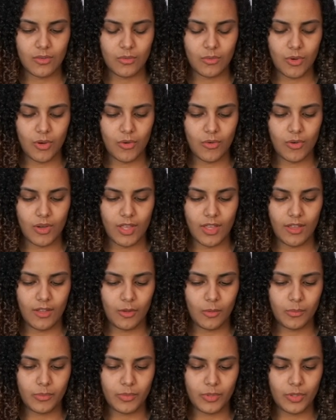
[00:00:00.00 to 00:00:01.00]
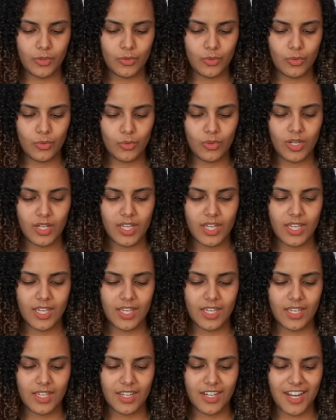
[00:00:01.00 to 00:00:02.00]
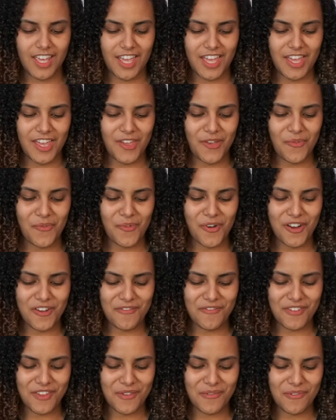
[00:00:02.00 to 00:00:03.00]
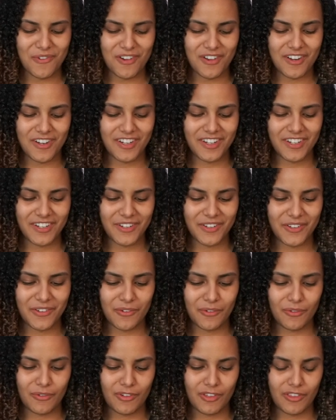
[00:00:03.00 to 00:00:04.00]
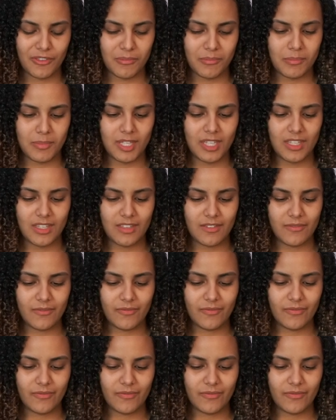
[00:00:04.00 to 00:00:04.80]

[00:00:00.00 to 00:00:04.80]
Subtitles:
won't help you in a 1v1 with me.